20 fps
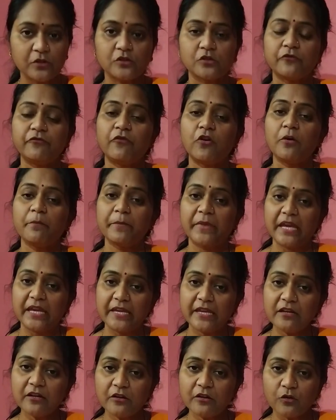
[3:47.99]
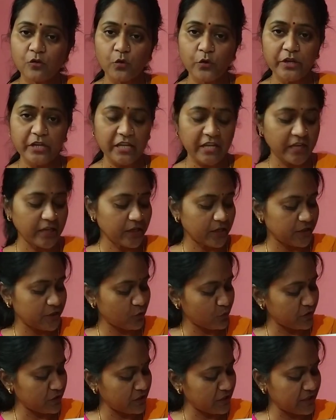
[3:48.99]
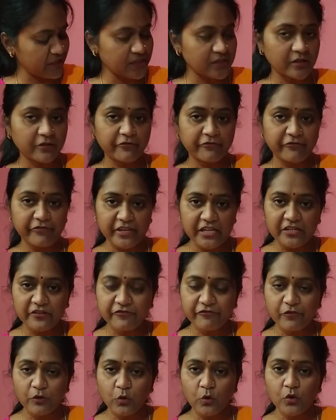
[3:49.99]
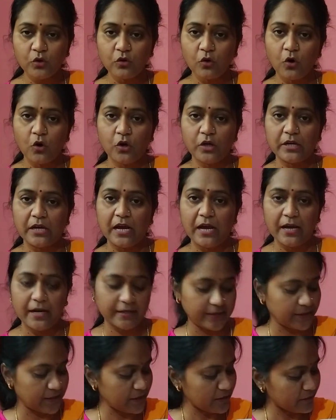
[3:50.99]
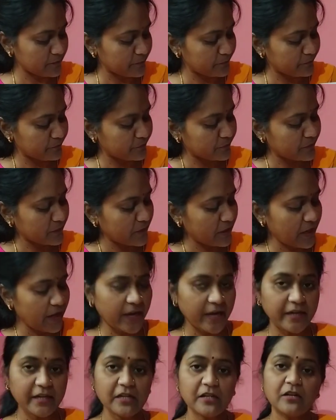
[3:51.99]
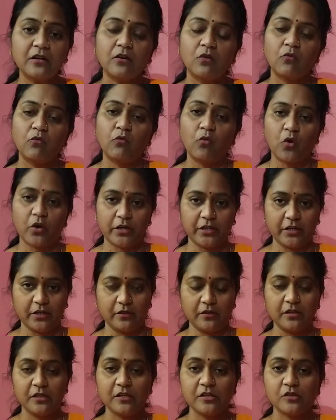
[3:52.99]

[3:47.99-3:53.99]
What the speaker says: So for making a roti, you need a wheat flour or atta and water.